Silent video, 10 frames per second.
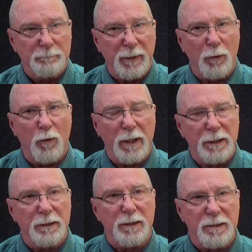be
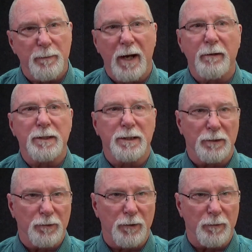quite
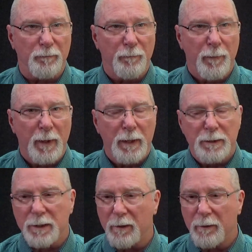disparaging to them. Mm.
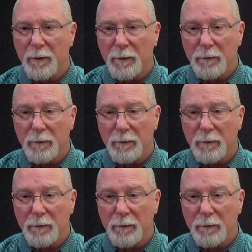So, mm.